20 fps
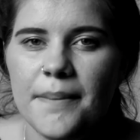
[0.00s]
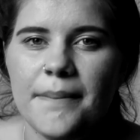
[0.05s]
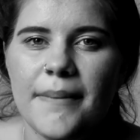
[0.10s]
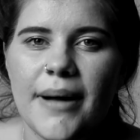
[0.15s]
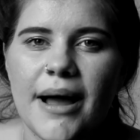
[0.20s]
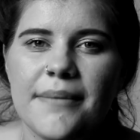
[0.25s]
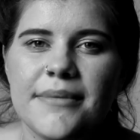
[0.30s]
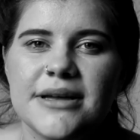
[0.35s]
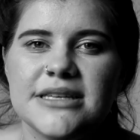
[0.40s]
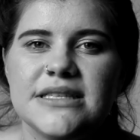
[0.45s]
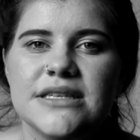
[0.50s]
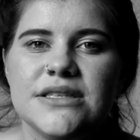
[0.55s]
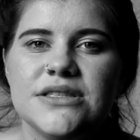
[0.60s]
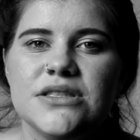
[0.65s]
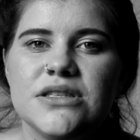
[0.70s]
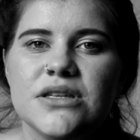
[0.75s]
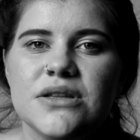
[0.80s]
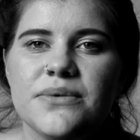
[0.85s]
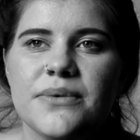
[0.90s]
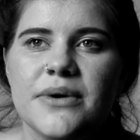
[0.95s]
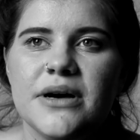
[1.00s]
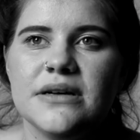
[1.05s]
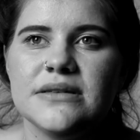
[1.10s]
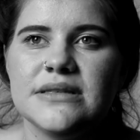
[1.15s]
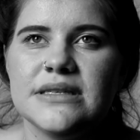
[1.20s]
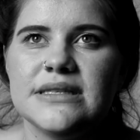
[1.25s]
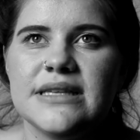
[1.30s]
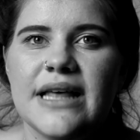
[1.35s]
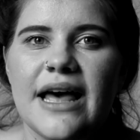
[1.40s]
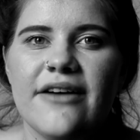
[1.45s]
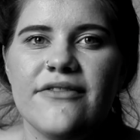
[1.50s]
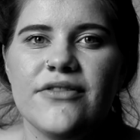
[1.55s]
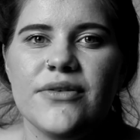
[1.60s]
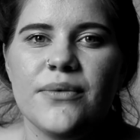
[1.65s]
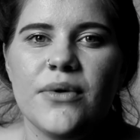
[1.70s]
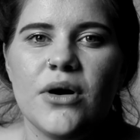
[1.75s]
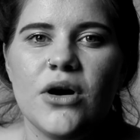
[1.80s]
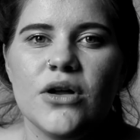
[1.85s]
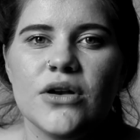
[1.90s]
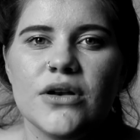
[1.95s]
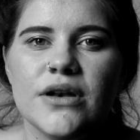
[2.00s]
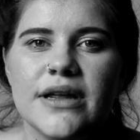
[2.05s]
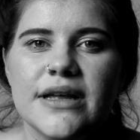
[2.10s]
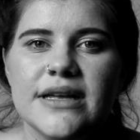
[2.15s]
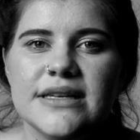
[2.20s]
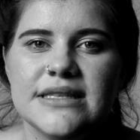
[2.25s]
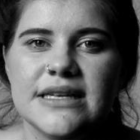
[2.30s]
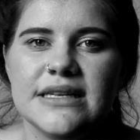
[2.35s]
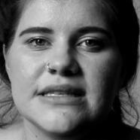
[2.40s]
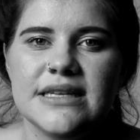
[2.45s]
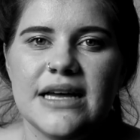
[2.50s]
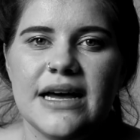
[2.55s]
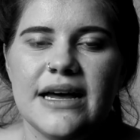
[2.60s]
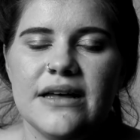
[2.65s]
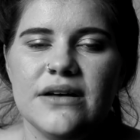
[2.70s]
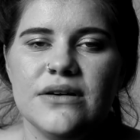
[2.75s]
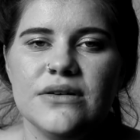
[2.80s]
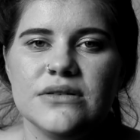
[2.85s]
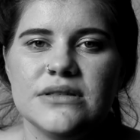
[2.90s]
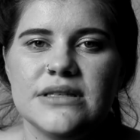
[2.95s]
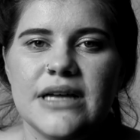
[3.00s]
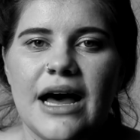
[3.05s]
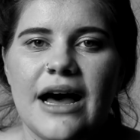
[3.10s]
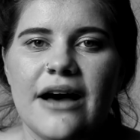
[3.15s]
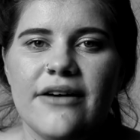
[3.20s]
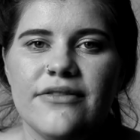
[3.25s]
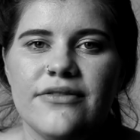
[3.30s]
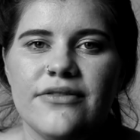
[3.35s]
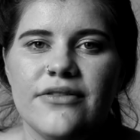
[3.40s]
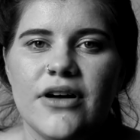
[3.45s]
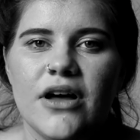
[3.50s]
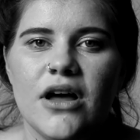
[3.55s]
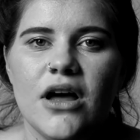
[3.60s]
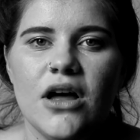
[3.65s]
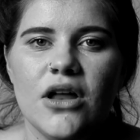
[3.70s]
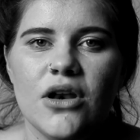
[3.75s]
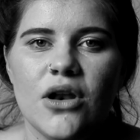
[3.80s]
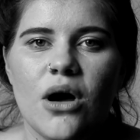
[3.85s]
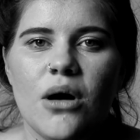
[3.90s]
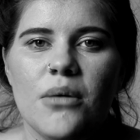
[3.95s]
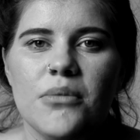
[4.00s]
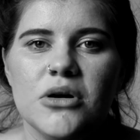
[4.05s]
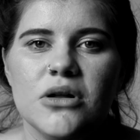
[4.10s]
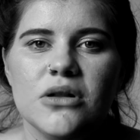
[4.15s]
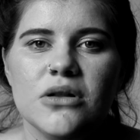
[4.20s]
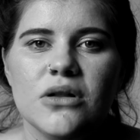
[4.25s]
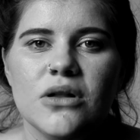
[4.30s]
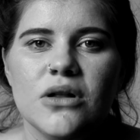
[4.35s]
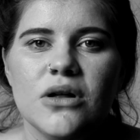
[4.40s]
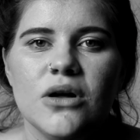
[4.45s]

My message to the world is that everyone is entitled to have a normal